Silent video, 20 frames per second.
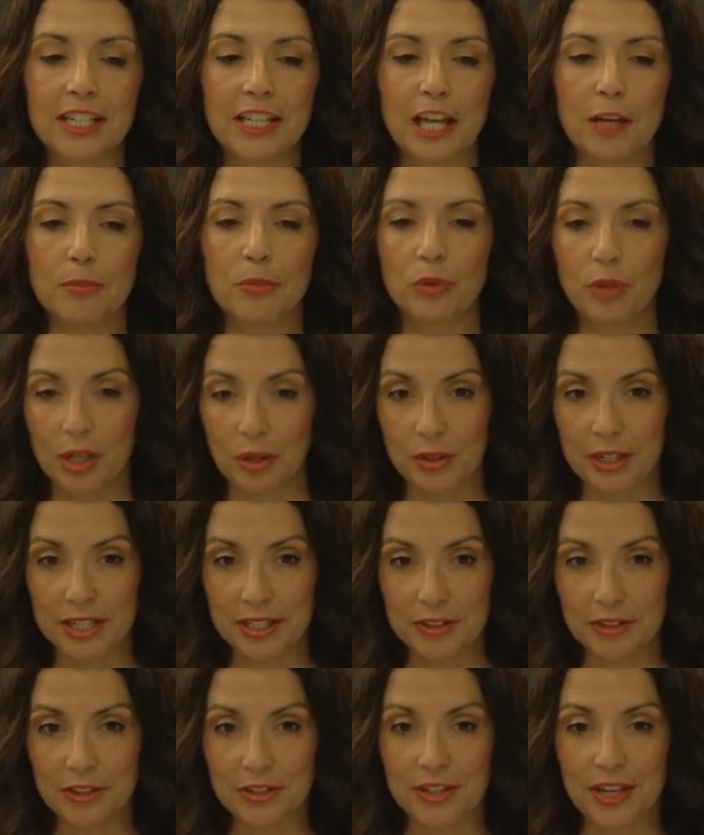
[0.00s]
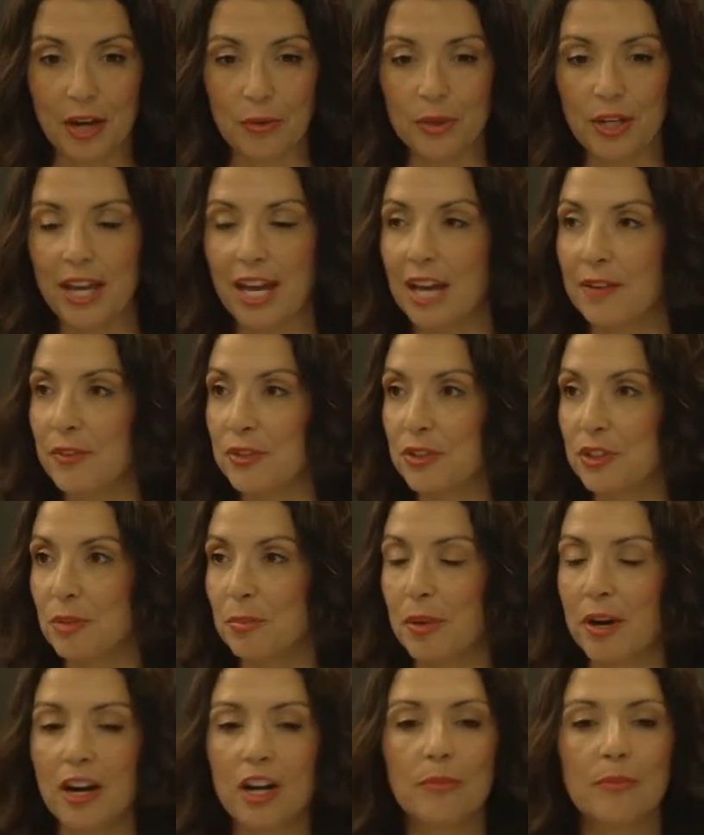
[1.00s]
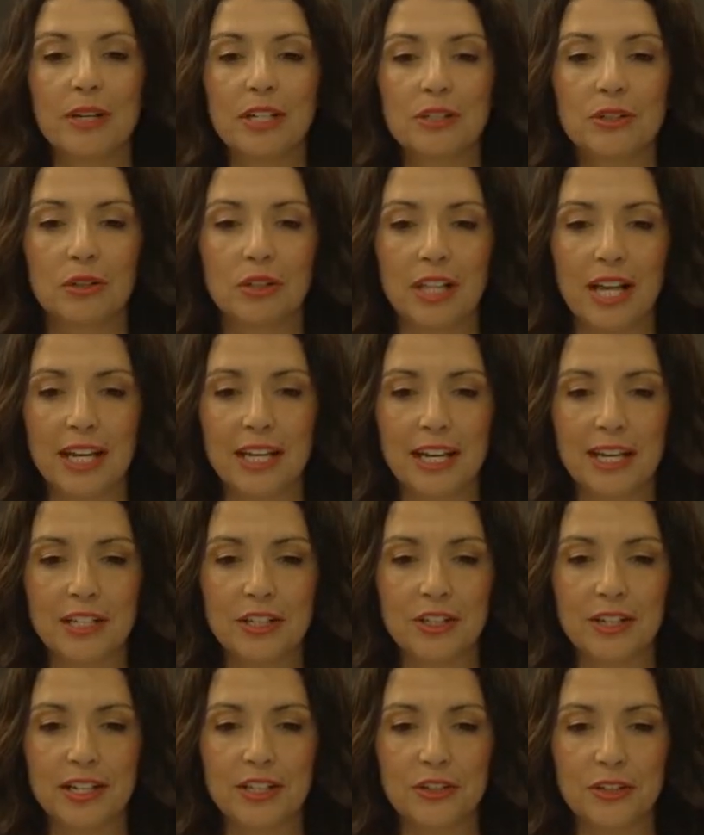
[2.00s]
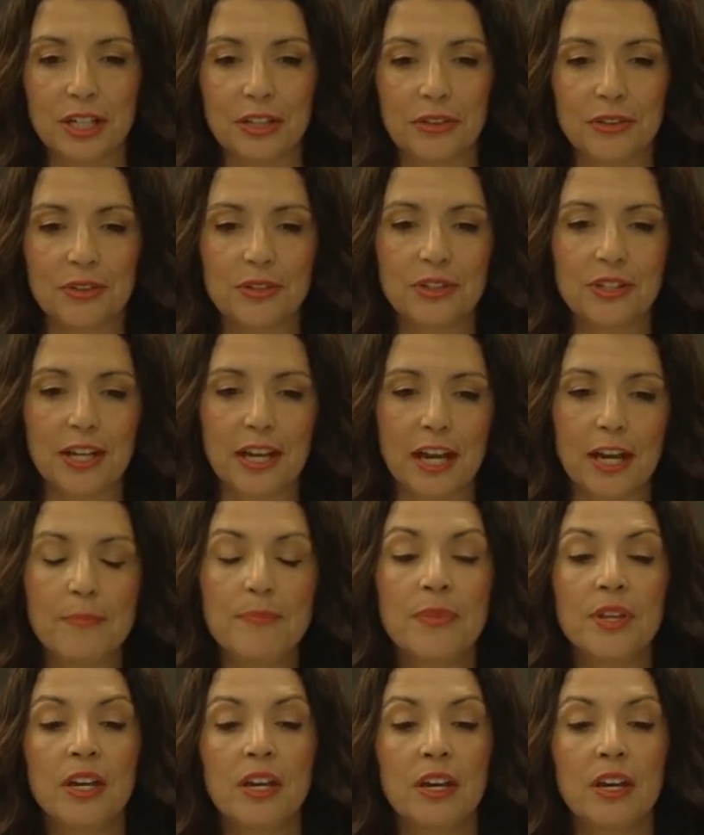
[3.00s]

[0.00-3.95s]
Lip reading: librarians that we have as departmental liaisons at this time.